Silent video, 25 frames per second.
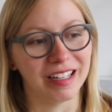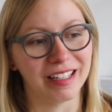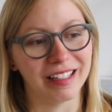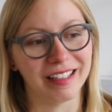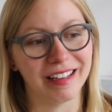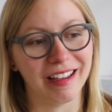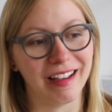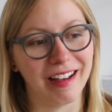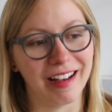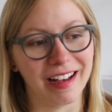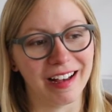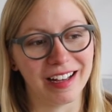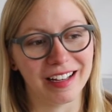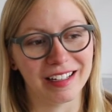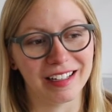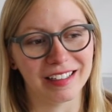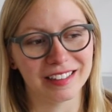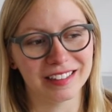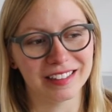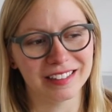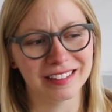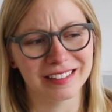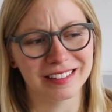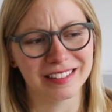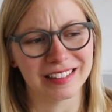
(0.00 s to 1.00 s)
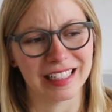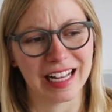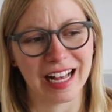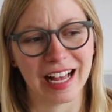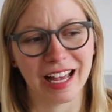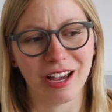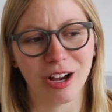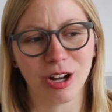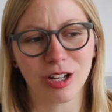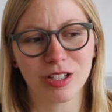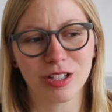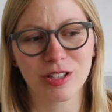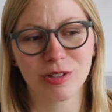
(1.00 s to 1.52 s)
Yeah,
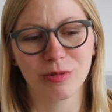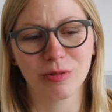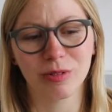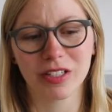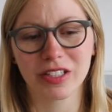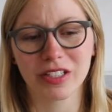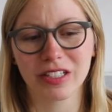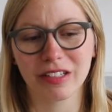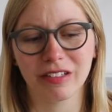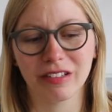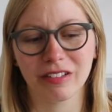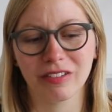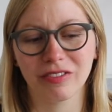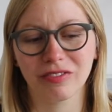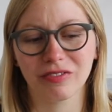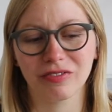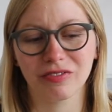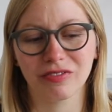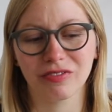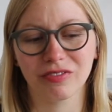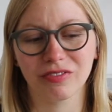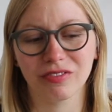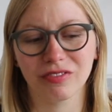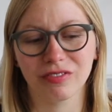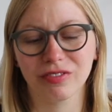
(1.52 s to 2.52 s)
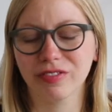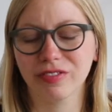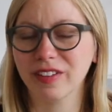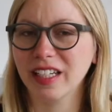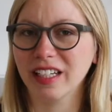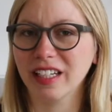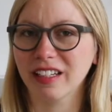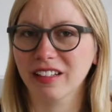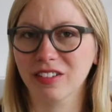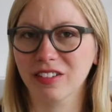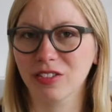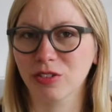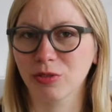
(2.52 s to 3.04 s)
I also wasn't
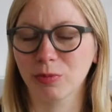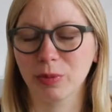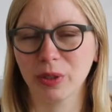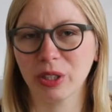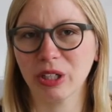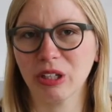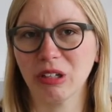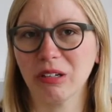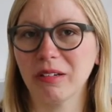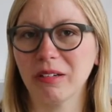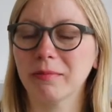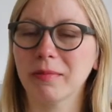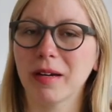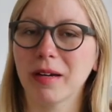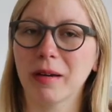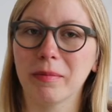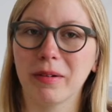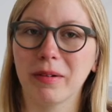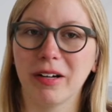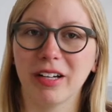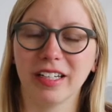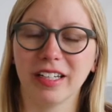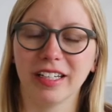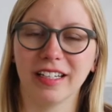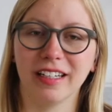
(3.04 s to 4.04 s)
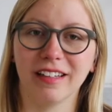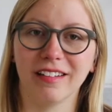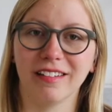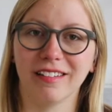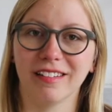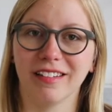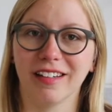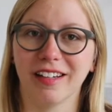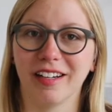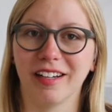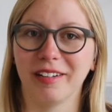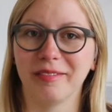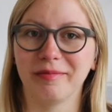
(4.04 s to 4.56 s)
feeling super good in my body.
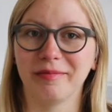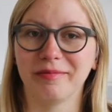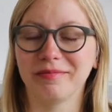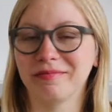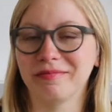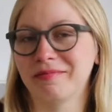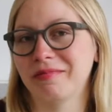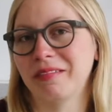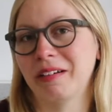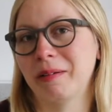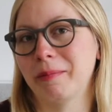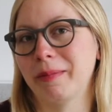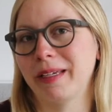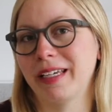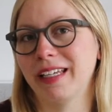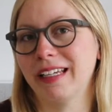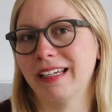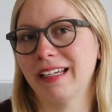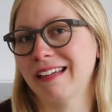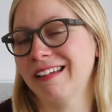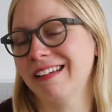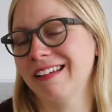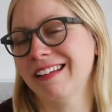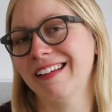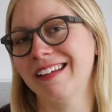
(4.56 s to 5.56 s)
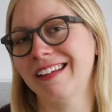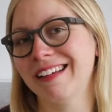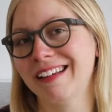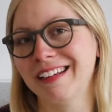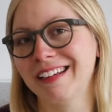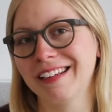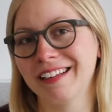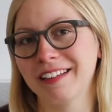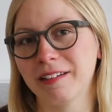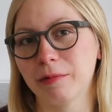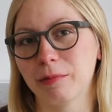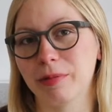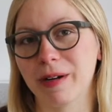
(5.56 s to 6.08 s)
I mean,
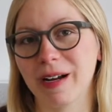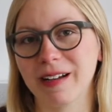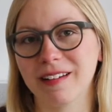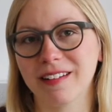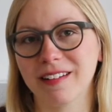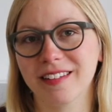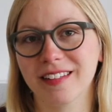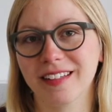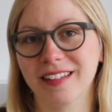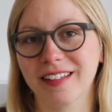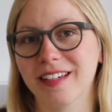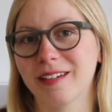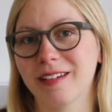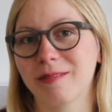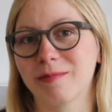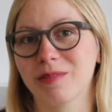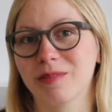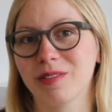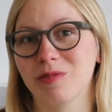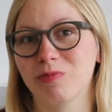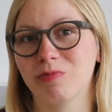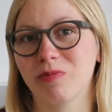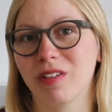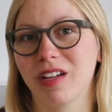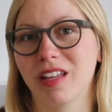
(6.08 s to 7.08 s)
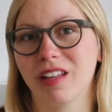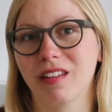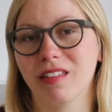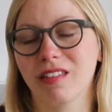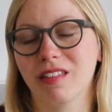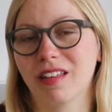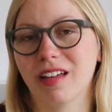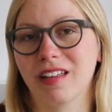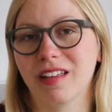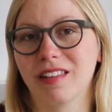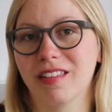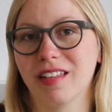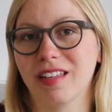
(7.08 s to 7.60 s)
pregnancy comes with,
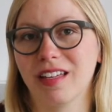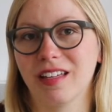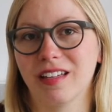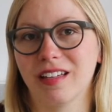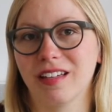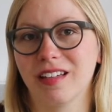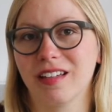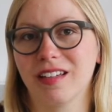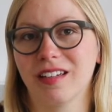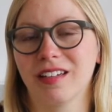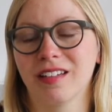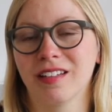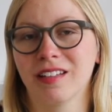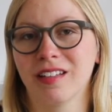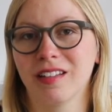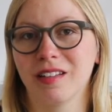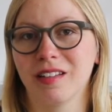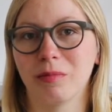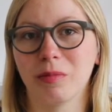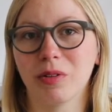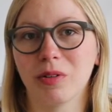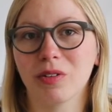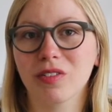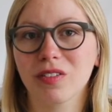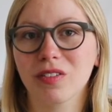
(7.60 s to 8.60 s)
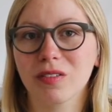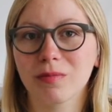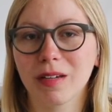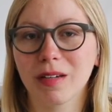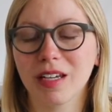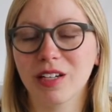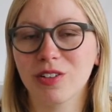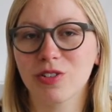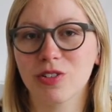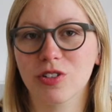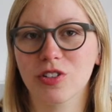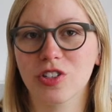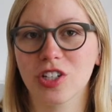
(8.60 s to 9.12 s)
I think, the most
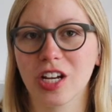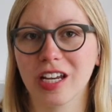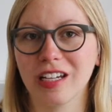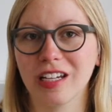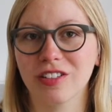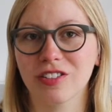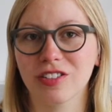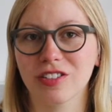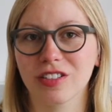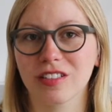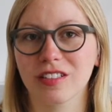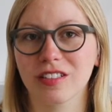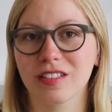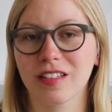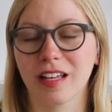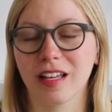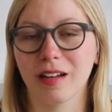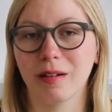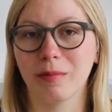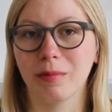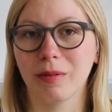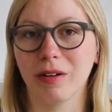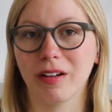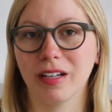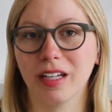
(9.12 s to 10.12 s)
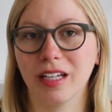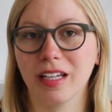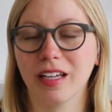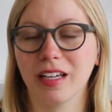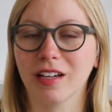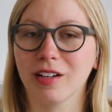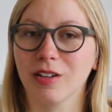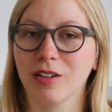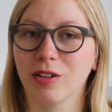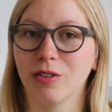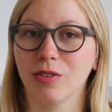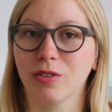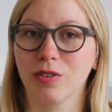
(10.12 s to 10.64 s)
major changes that a body
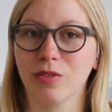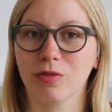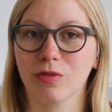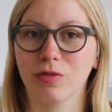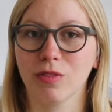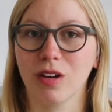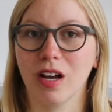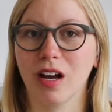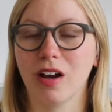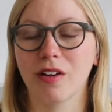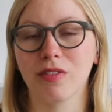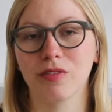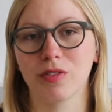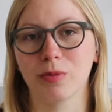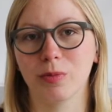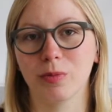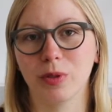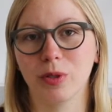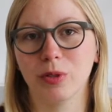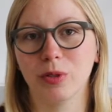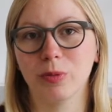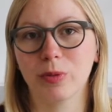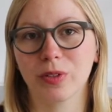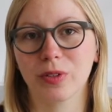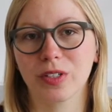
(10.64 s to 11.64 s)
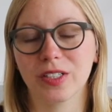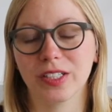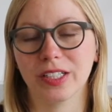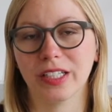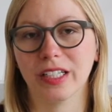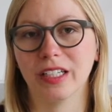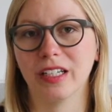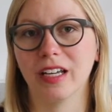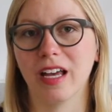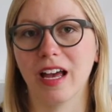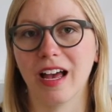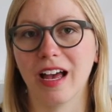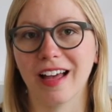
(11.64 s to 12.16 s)
can go through after
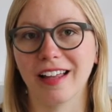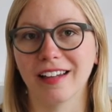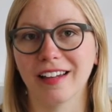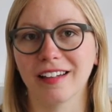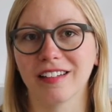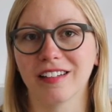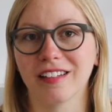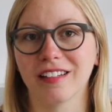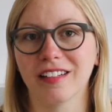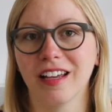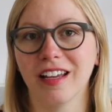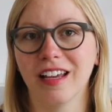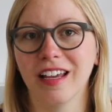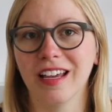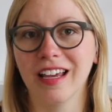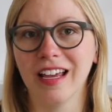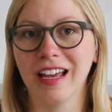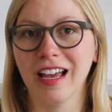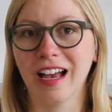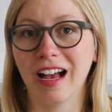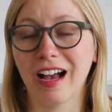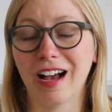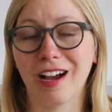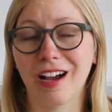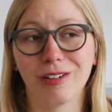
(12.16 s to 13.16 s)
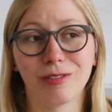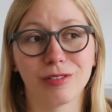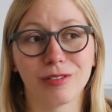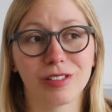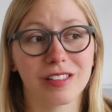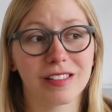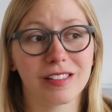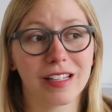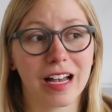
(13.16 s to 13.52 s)
puberty, and I was